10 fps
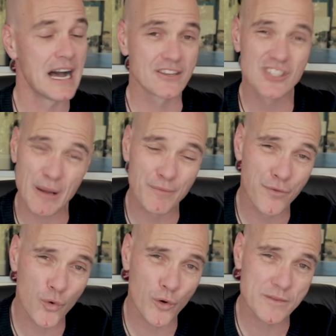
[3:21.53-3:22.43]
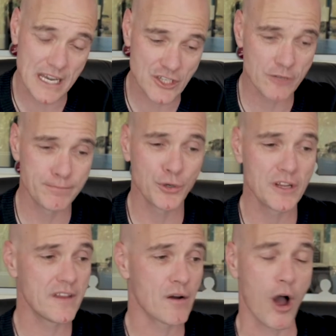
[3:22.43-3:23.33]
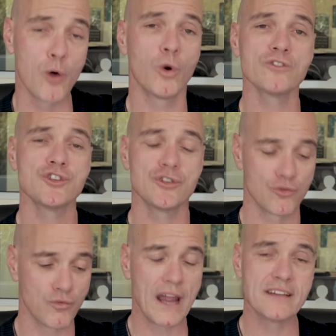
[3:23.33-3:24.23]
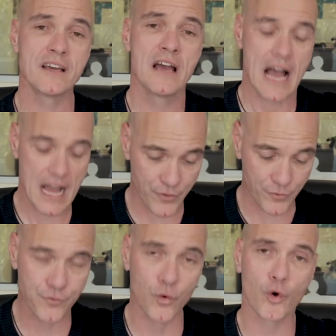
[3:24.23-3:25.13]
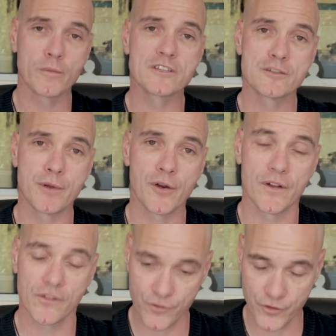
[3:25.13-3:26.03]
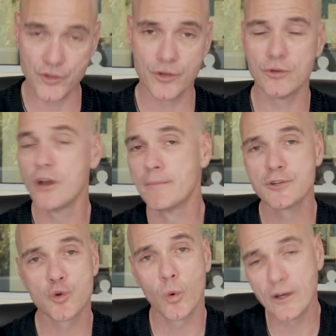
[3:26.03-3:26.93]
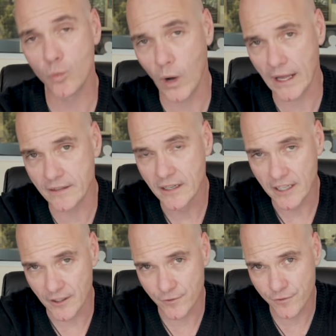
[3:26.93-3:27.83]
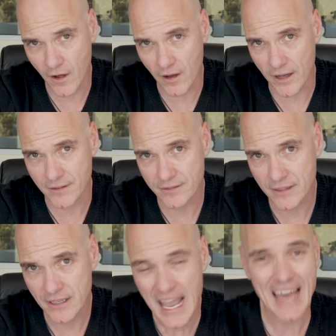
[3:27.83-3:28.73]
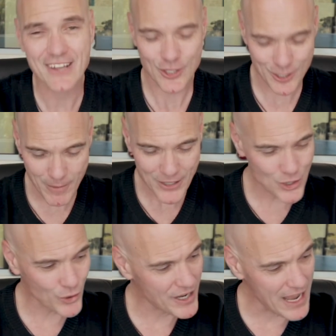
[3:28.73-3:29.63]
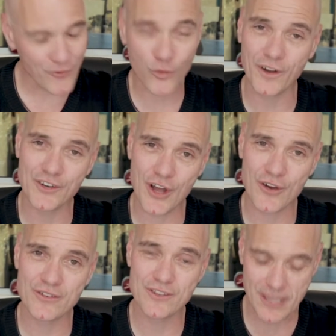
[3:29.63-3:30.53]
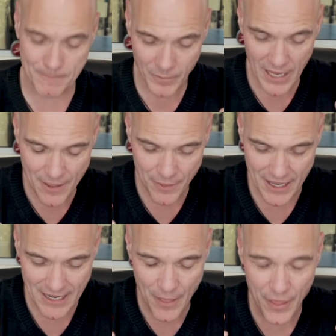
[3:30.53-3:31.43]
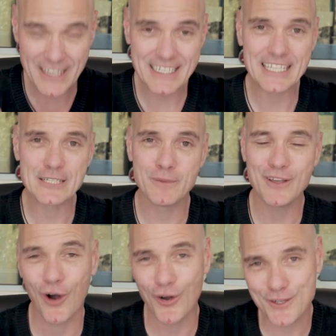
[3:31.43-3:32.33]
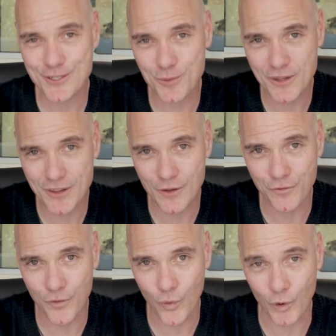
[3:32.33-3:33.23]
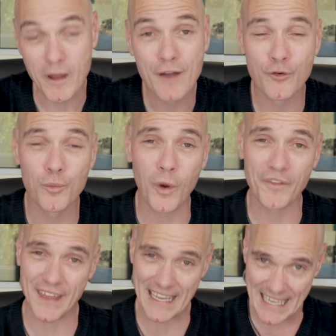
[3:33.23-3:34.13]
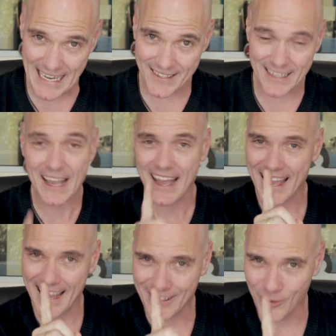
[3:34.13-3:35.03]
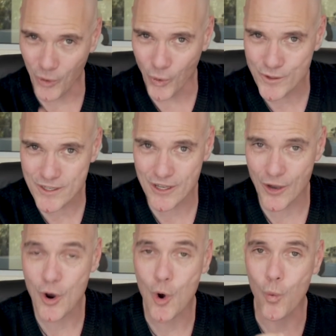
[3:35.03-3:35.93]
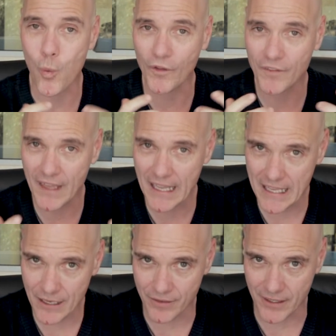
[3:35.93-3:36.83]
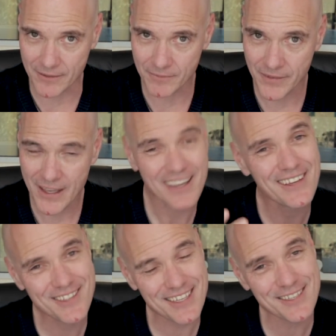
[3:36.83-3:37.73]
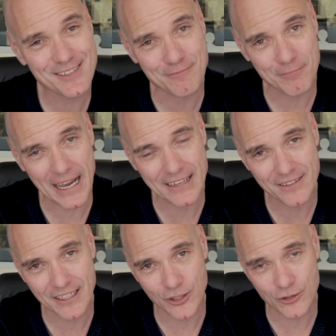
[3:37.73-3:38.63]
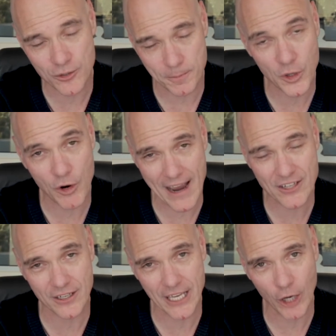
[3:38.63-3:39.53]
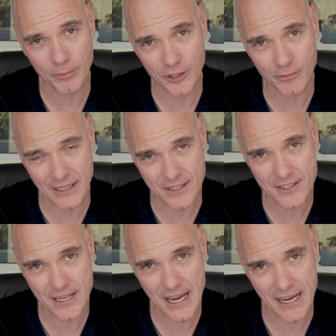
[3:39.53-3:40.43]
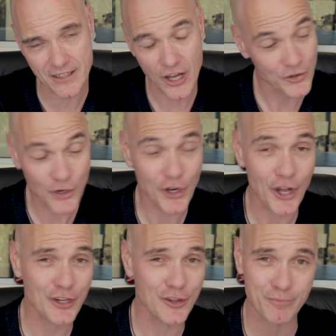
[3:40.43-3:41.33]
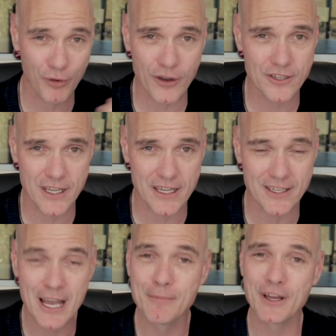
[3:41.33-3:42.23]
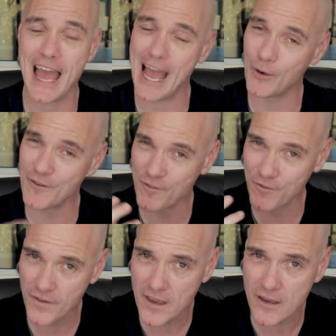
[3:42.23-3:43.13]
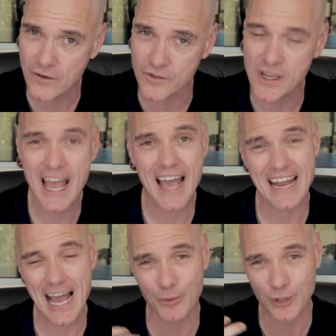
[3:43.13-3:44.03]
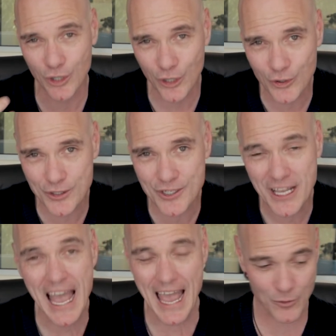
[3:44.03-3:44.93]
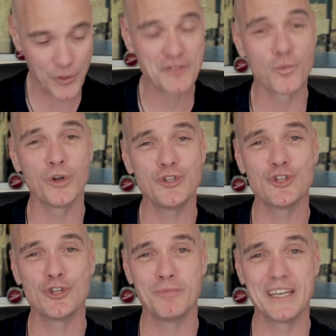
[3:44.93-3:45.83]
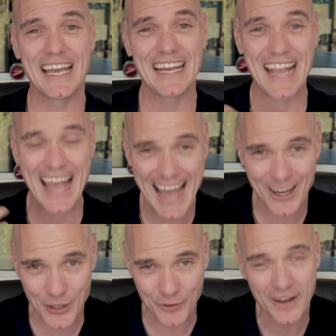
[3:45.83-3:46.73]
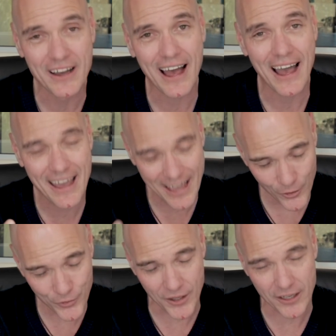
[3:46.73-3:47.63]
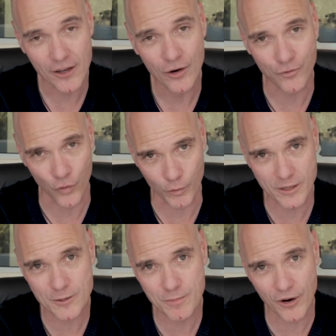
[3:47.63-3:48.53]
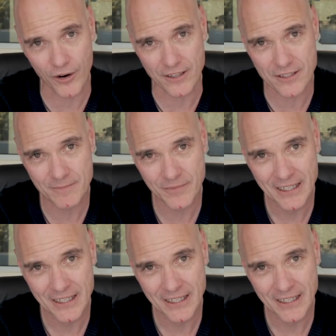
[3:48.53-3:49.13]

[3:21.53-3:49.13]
Some forums actually put in there, I want you to rate the forum experience for you between 1 and 5. And it just makes sure that everyone knows that they need to be honest within the forum from what they're getting and also what they're giving. Because this is the main thing you're actually helping them understand. Not only the process, but how it feels and how it looks and what you should be getting out of a healthy forum experience.